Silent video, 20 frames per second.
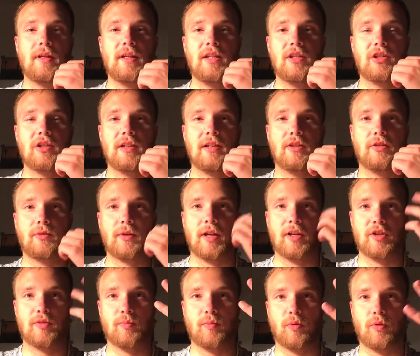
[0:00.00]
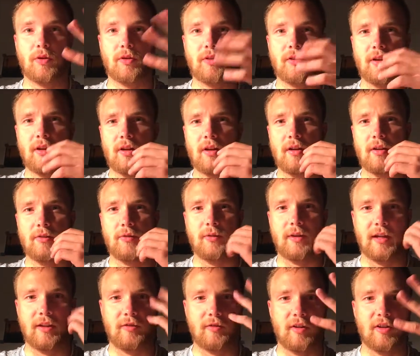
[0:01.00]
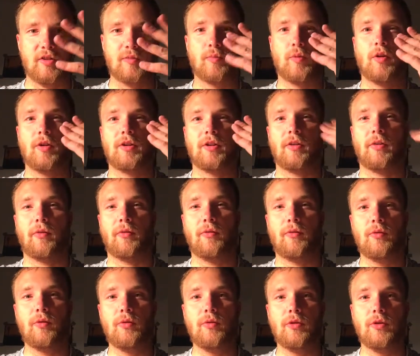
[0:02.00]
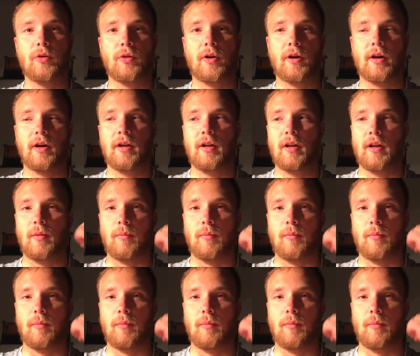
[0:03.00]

easily get transported through your